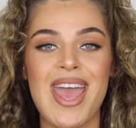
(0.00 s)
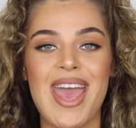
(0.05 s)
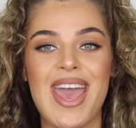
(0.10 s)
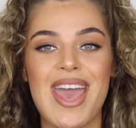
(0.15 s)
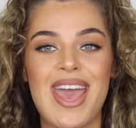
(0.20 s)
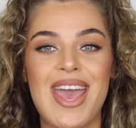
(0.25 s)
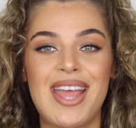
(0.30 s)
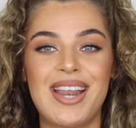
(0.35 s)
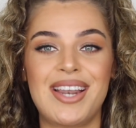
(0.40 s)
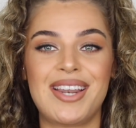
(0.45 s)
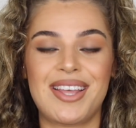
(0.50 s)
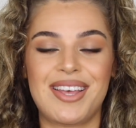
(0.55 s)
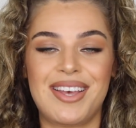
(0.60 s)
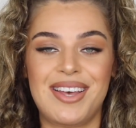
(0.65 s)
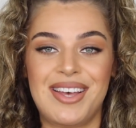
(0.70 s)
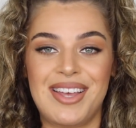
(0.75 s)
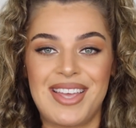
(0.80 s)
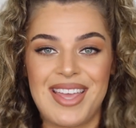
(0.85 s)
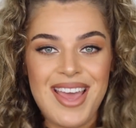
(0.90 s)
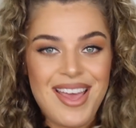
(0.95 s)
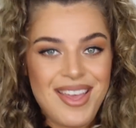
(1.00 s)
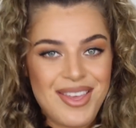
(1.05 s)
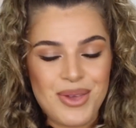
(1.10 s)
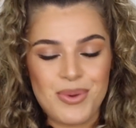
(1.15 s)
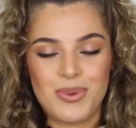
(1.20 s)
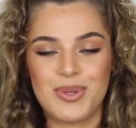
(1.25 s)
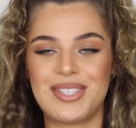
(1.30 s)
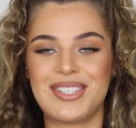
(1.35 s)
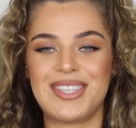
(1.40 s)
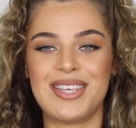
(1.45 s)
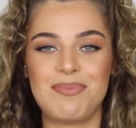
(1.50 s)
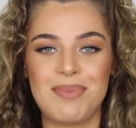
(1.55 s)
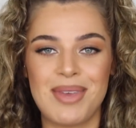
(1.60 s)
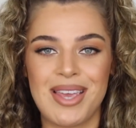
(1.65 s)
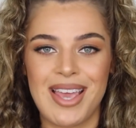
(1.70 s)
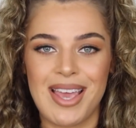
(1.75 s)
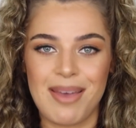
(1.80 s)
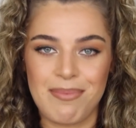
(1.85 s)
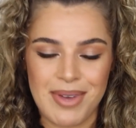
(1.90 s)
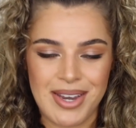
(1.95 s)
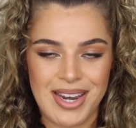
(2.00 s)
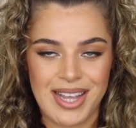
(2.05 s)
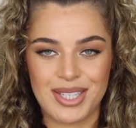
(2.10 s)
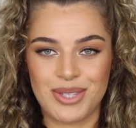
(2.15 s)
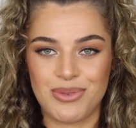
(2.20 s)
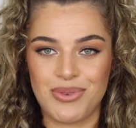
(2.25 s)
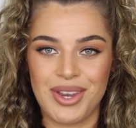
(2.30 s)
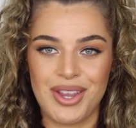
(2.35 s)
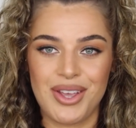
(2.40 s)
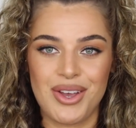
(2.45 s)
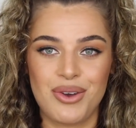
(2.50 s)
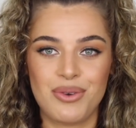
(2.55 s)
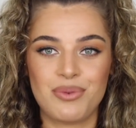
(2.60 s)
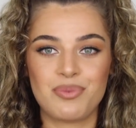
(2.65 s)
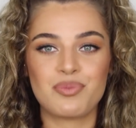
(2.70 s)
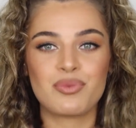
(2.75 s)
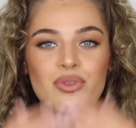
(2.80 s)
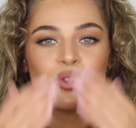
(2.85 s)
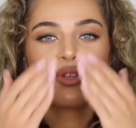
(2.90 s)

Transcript: And uh, yeah, you will see me in my next video.